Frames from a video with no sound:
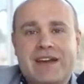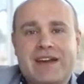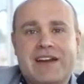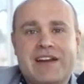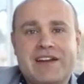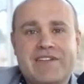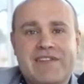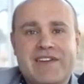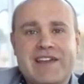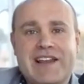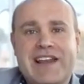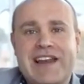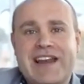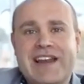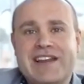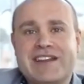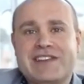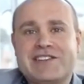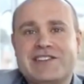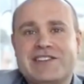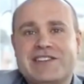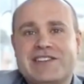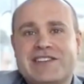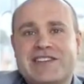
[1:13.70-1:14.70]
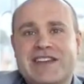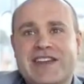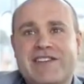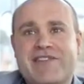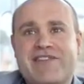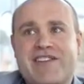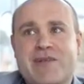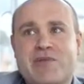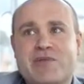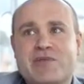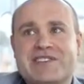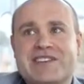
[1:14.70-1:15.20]
I'd feel anxious
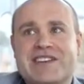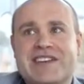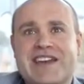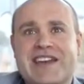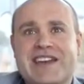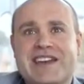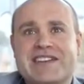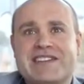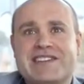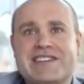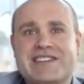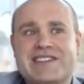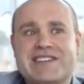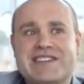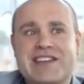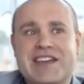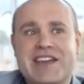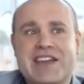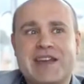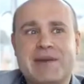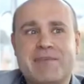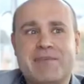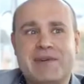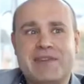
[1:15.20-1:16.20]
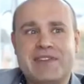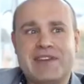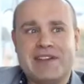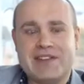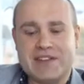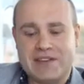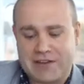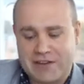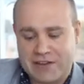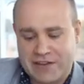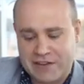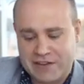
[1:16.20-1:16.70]
if I wasn't getting to sleep, and then
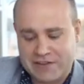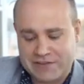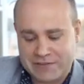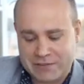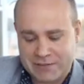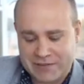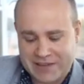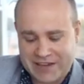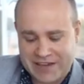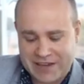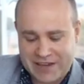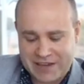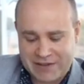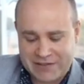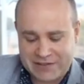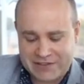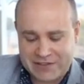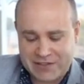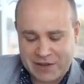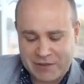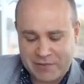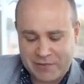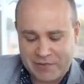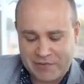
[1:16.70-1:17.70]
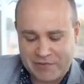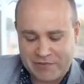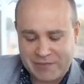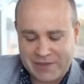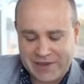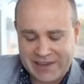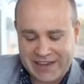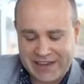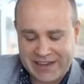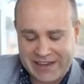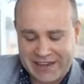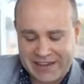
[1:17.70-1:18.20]
the nerves would get on top of
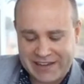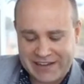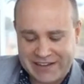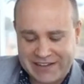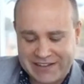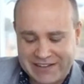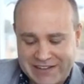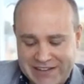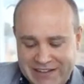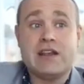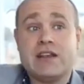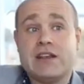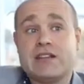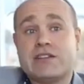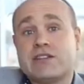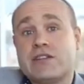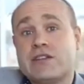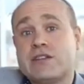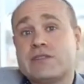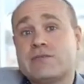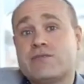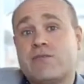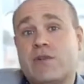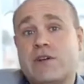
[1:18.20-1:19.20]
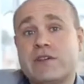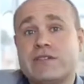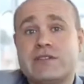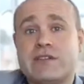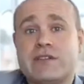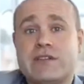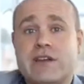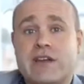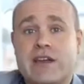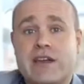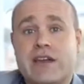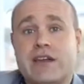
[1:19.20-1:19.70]
me, and it just
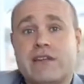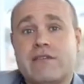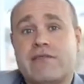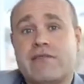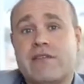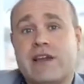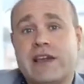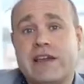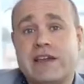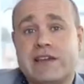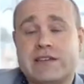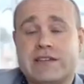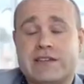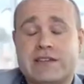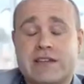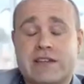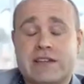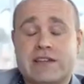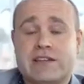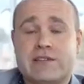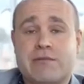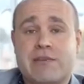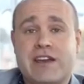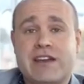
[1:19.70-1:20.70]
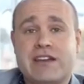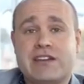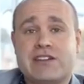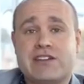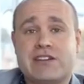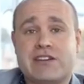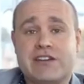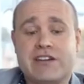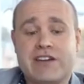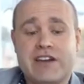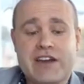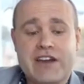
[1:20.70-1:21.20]
wasn't a great
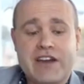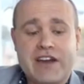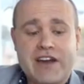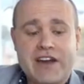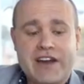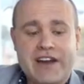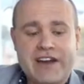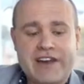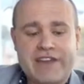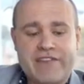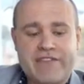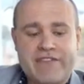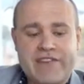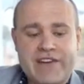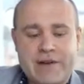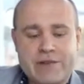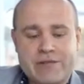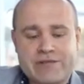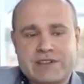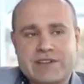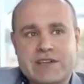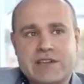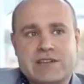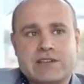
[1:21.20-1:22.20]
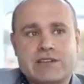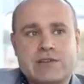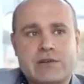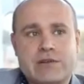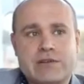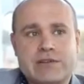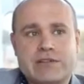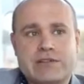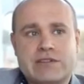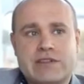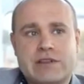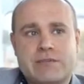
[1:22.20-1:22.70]
situation. I felt
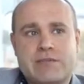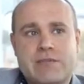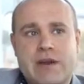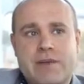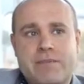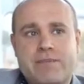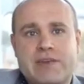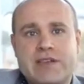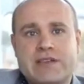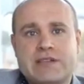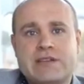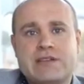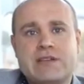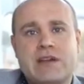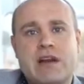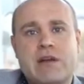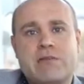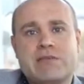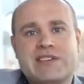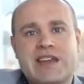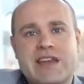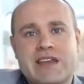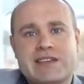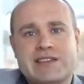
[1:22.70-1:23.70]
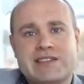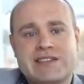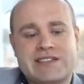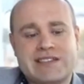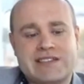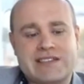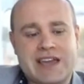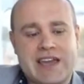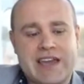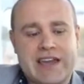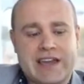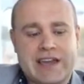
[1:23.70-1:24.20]
exhausted. My business, I was getting
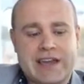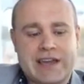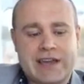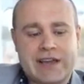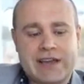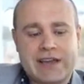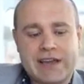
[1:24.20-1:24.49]
sick.